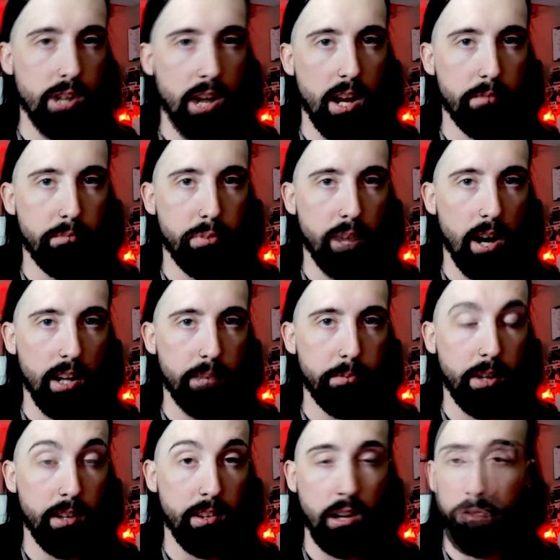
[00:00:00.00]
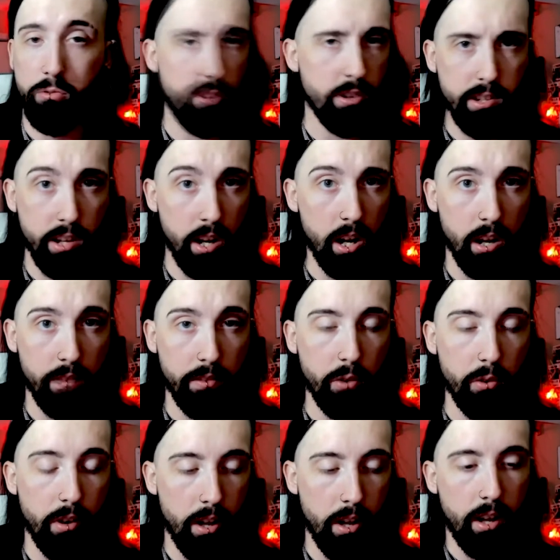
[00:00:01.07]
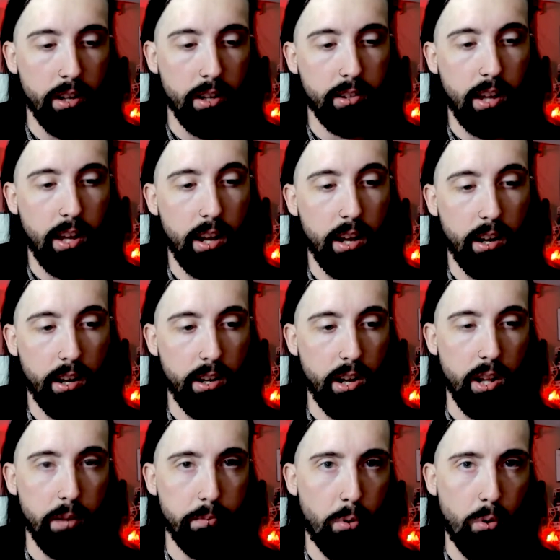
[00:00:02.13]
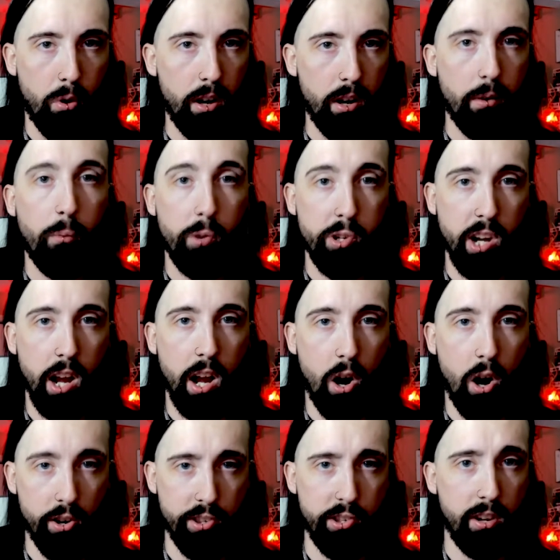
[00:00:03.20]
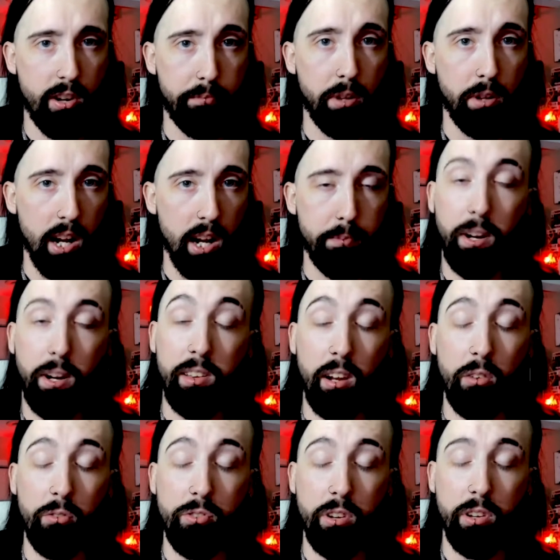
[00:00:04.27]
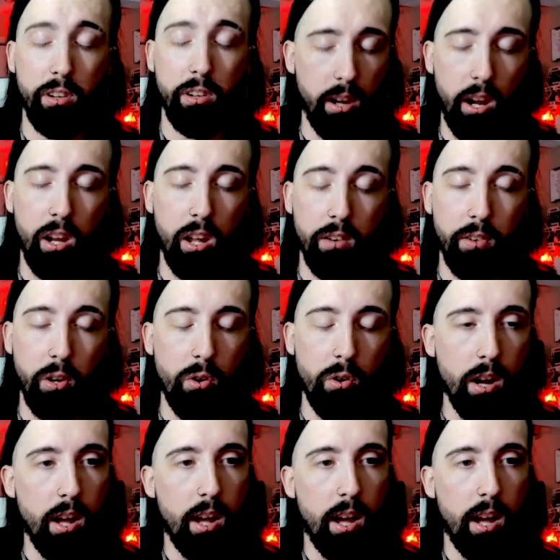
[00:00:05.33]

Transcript: which I have blocked because I don't trust any of you. It's got another port, which I also have blocked because I don't trust any of you.